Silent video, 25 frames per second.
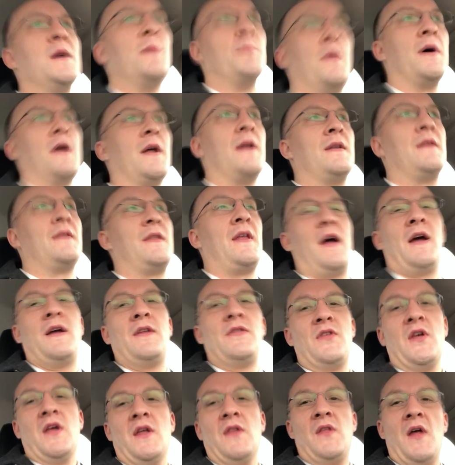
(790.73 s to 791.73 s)
But I
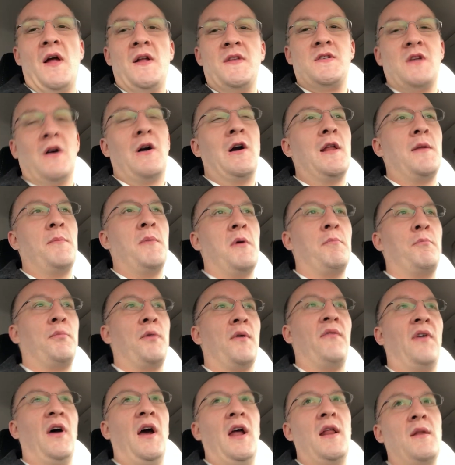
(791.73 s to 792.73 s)
think that's already been
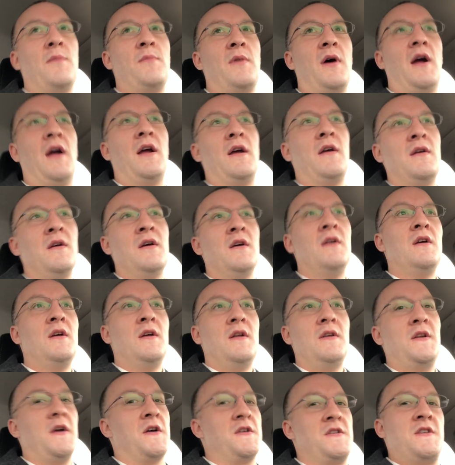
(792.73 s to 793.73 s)
provided by
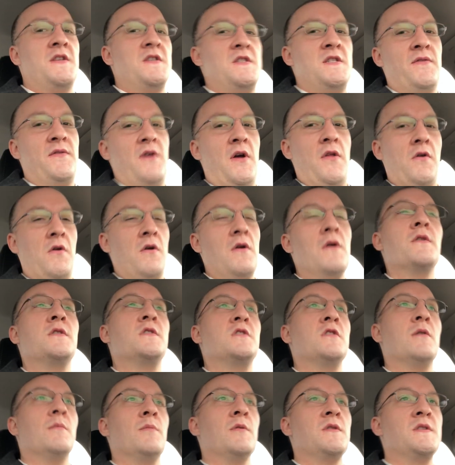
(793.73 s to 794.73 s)
dozens of other
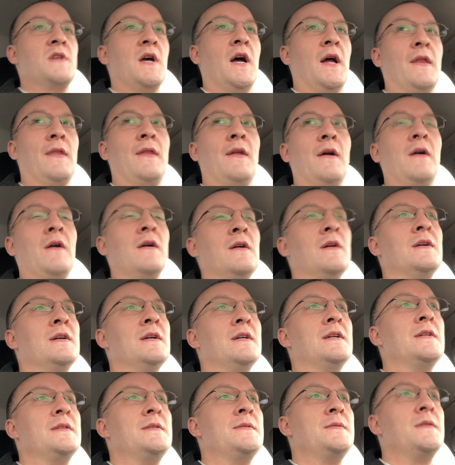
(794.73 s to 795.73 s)
YouTubers out there.
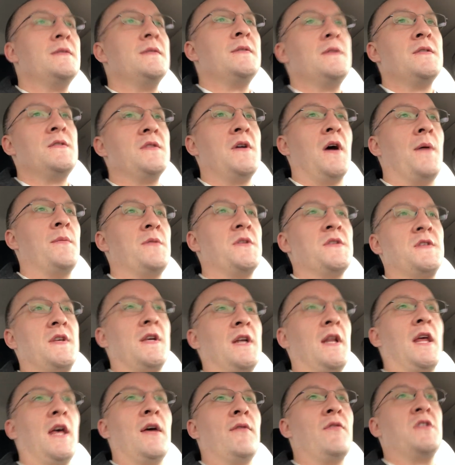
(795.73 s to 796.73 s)
So I'm just
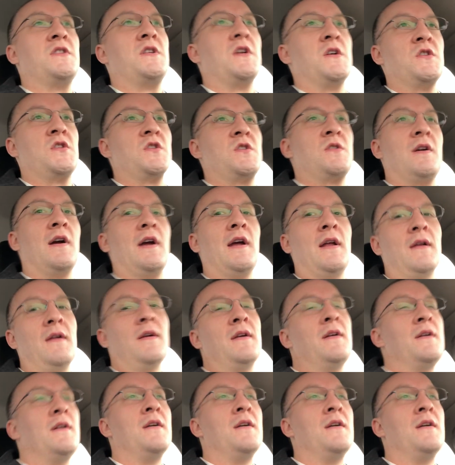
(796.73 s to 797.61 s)
going to give it to you straight.